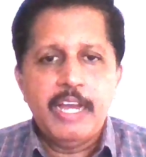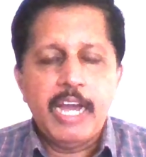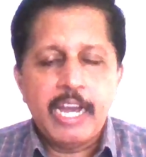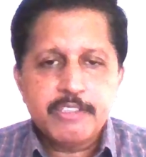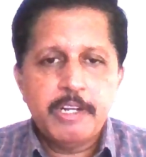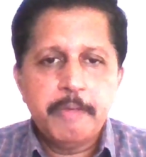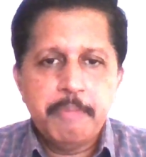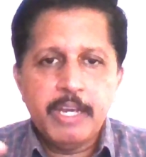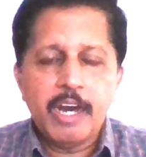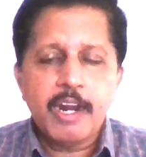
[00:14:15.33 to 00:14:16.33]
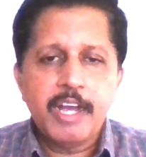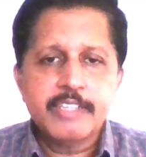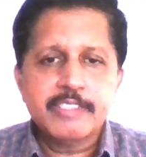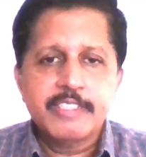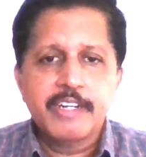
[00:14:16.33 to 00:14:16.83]
Actually, Bihar
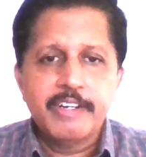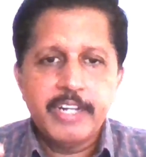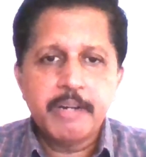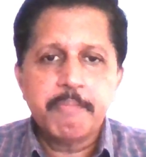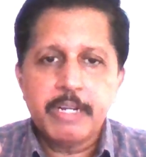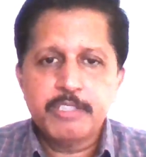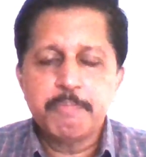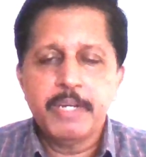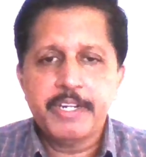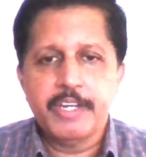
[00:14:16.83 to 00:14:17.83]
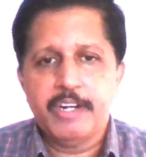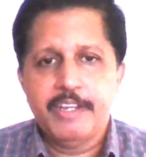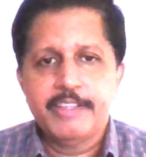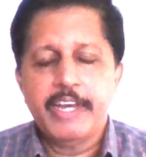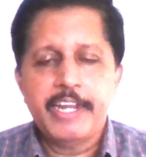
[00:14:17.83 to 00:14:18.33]
has done much better
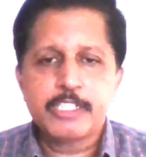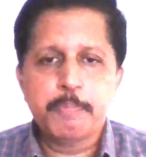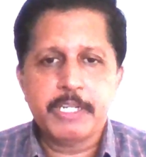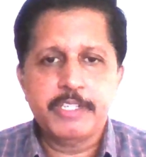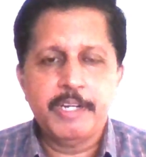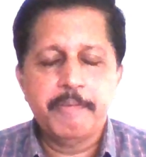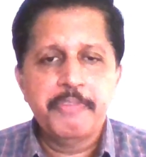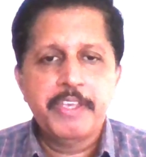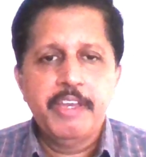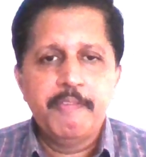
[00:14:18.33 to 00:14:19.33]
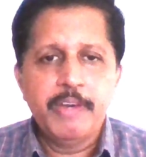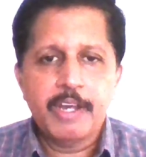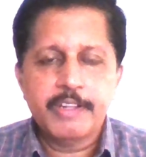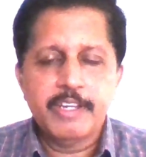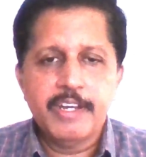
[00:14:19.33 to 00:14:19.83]
than expected, where
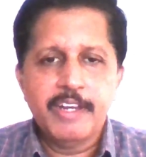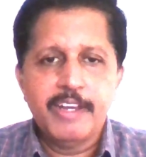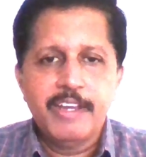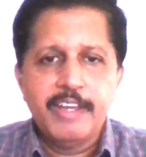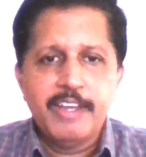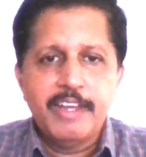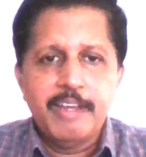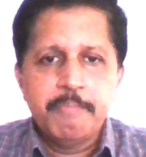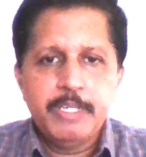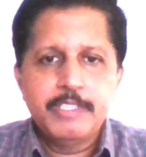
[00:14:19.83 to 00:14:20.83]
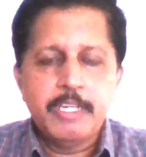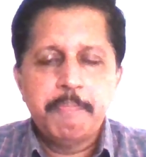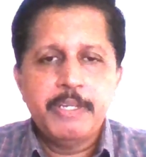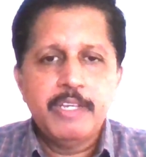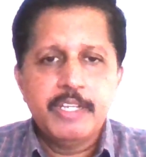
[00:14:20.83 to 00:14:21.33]
the
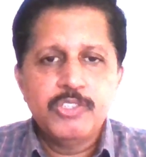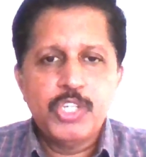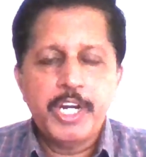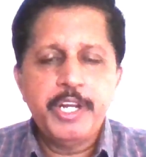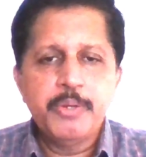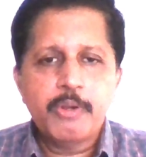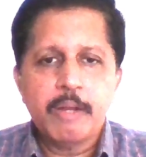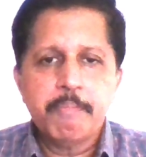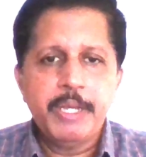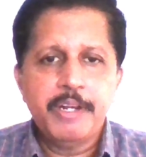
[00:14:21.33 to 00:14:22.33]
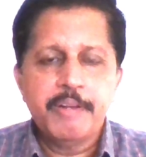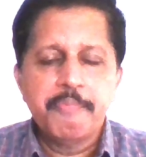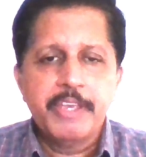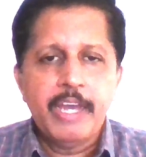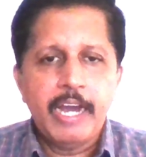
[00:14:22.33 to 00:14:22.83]
BJP JDU combine
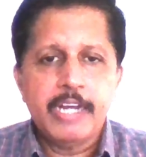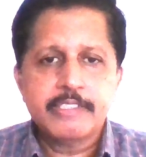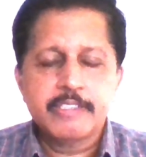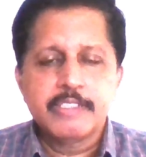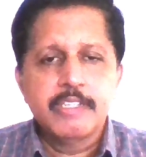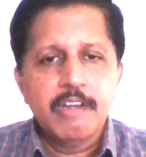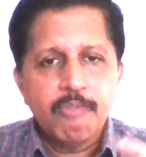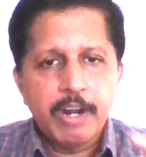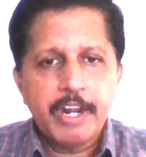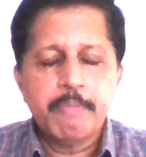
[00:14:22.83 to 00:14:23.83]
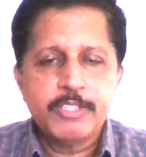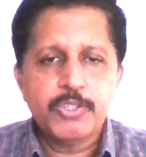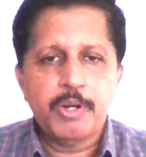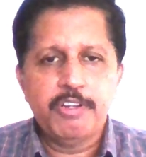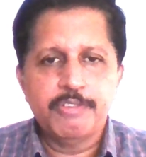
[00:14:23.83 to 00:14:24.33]
has won a
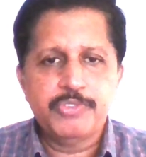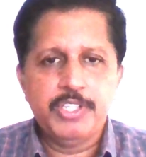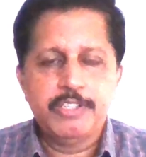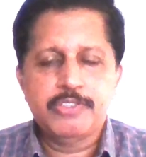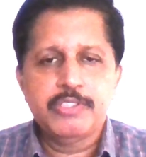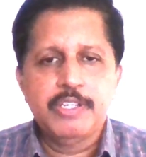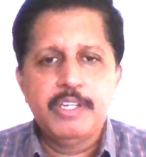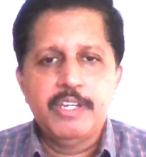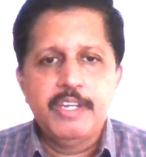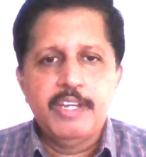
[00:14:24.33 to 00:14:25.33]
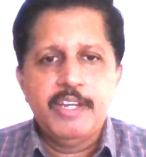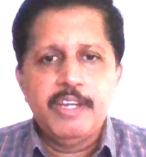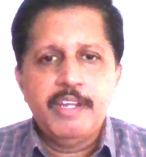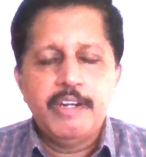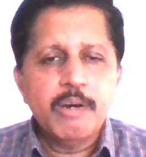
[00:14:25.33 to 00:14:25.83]
majority of seats.
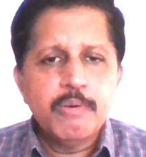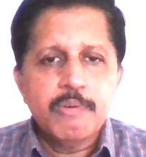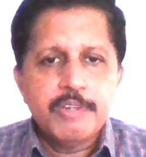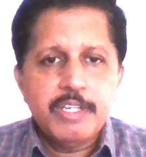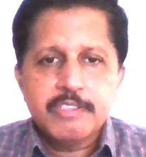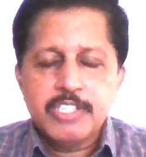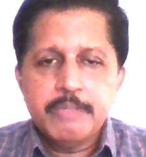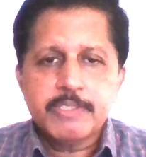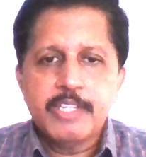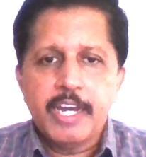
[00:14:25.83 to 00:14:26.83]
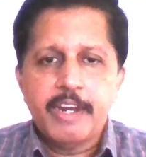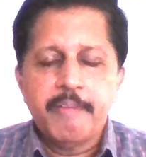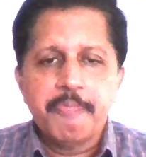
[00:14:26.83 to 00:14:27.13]
Now, it seems that